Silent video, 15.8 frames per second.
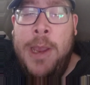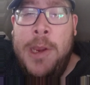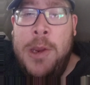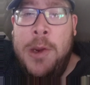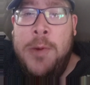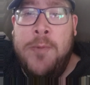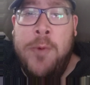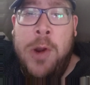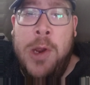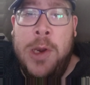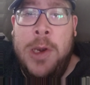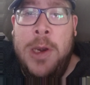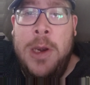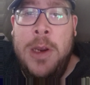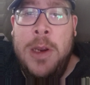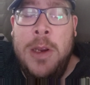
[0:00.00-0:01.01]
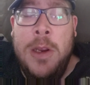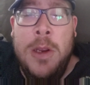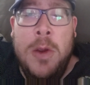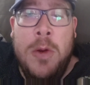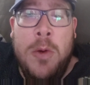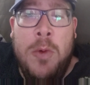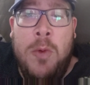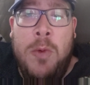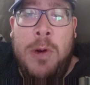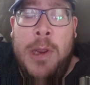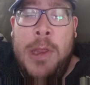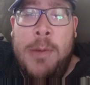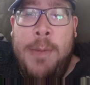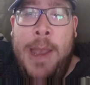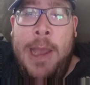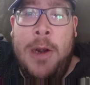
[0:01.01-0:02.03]
and you can run, what
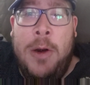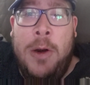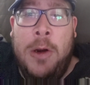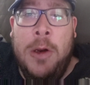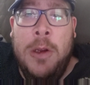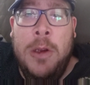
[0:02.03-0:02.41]
does it matter?